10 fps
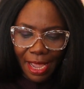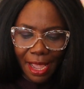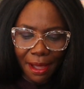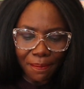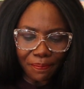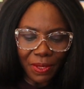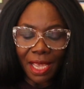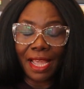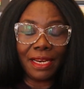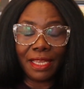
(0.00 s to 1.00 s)
And
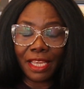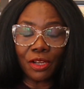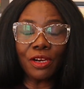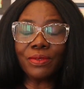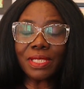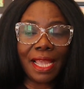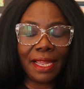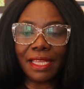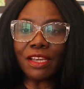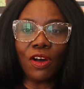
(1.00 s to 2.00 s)
it includes
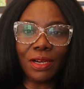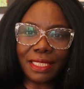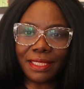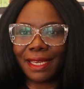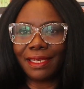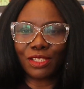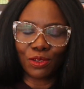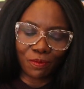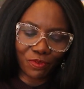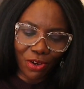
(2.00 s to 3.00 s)
any holidays
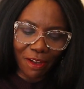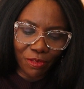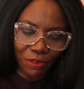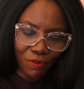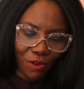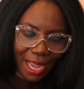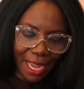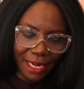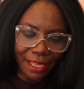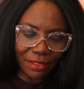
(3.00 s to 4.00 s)
or travel for
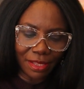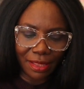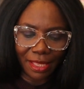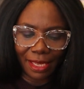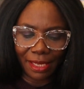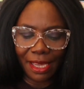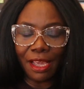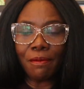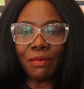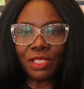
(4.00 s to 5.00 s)
any other thing.
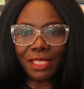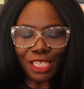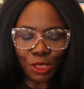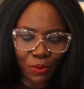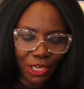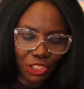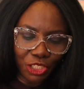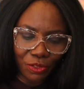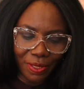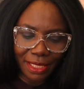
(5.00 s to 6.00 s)

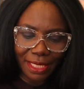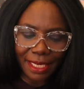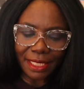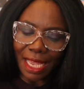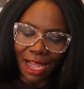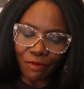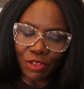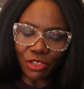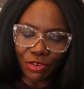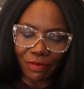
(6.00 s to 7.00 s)
6.2, it says, have
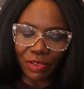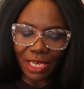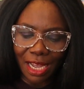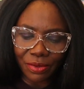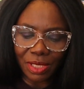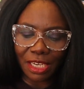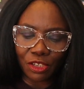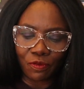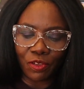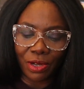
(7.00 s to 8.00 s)
you traveled
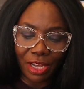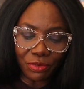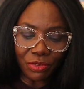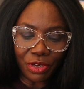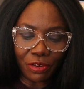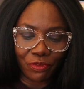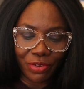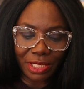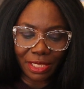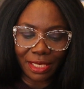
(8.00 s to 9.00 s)
outside of your country of
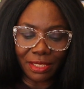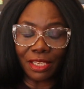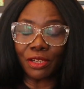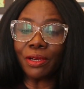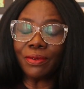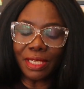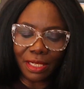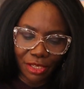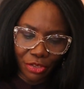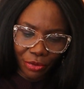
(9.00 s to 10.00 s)
residence,
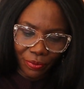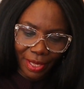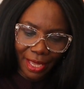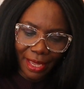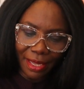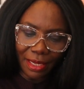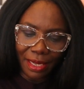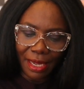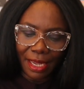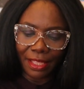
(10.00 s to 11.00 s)
including the UK,
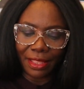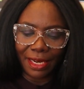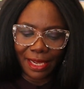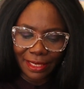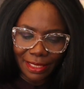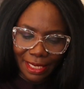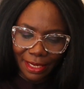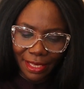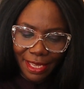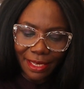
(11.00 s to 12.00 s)
in the last
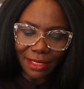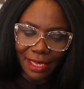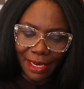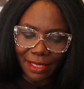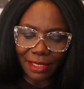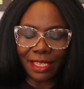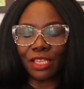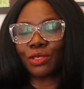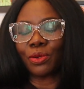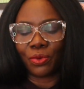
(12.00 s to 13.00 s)
10 years? And it's
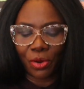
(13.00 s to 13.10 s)
yes or